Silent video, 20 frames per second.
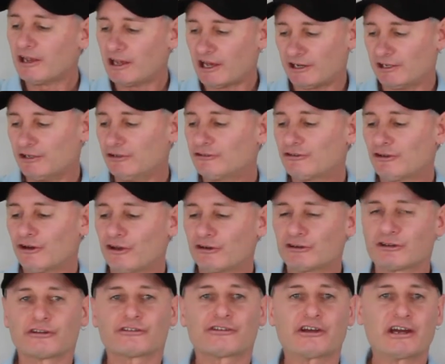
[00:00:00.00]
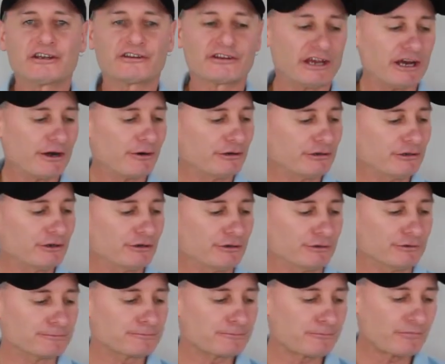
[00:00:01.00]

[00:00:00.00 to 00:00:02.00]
and in turn it'll take care of you.